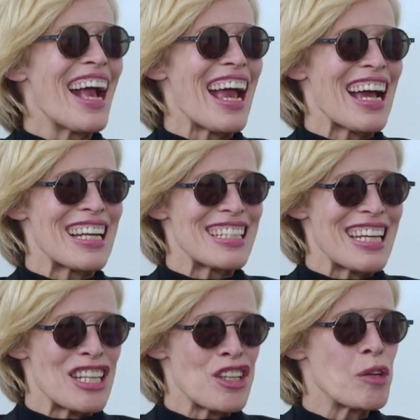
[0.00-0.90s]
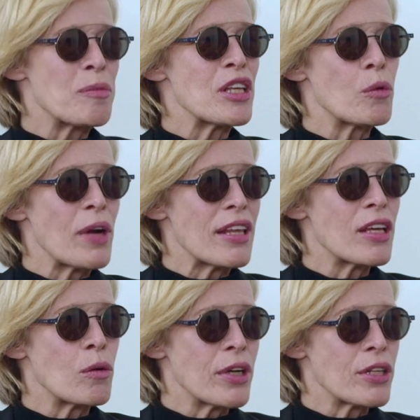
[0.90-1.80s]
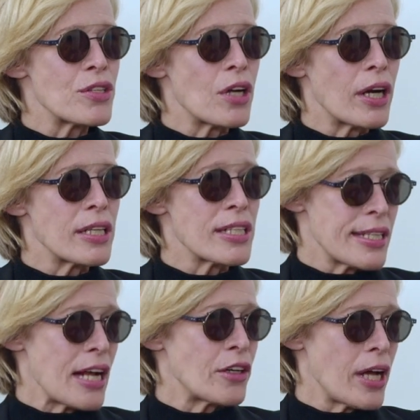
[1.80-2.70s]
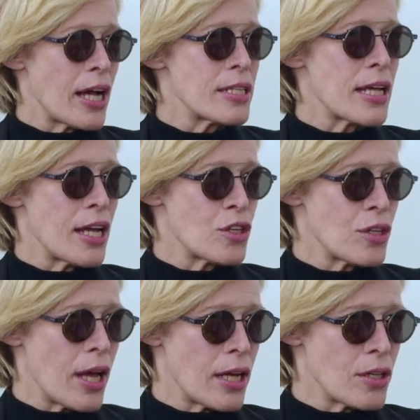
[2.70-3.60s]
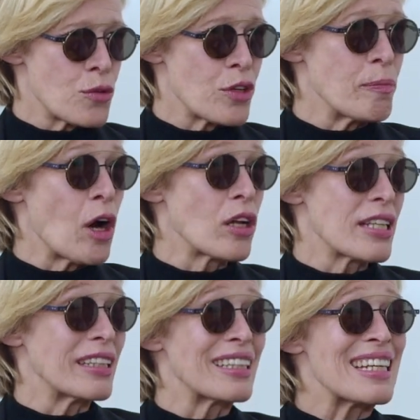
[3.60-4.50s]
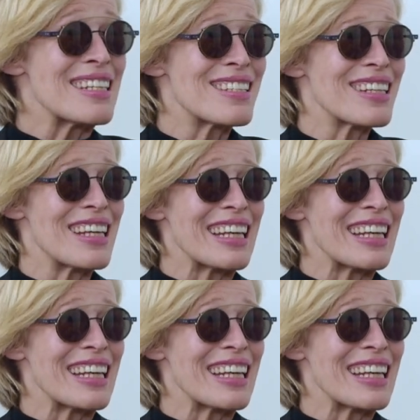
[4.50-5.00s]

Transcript: and it should be the way that we are starting to standardize and treat models at least